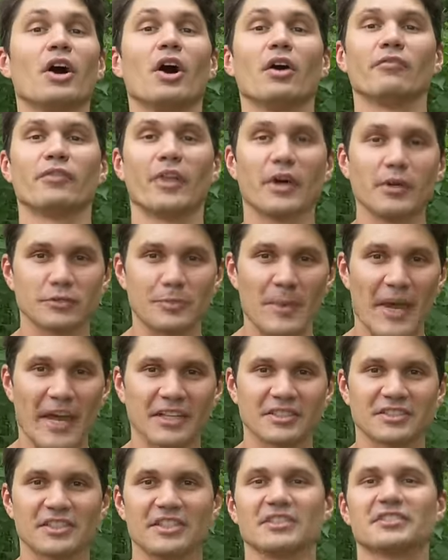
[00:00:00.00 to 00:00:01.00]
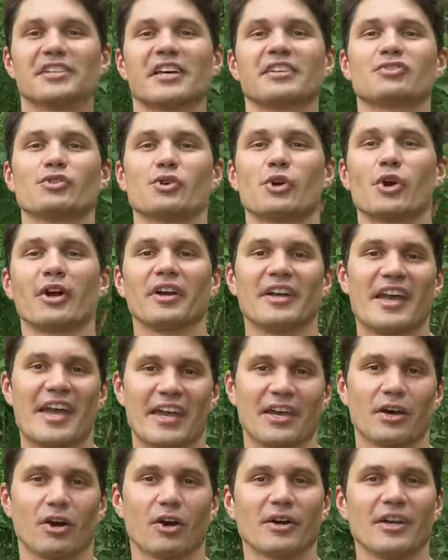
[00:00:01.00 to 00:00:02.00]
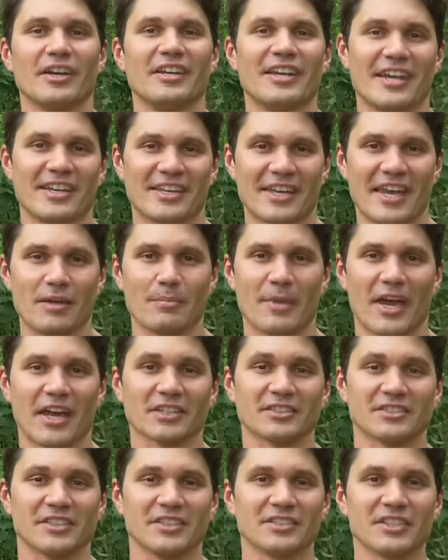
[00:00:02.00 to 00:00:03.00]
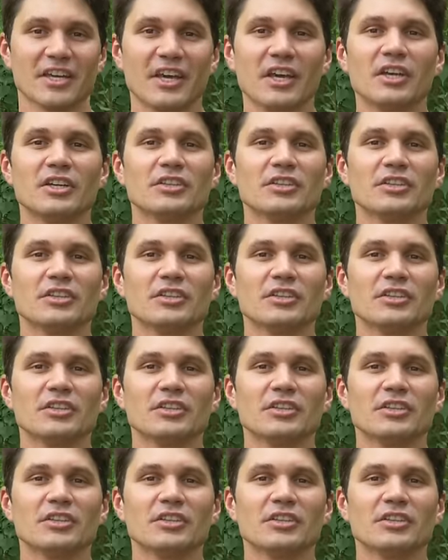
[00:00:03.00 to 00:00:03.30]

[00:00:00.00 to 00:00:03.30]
of those magazines as there are AR and AK magazines.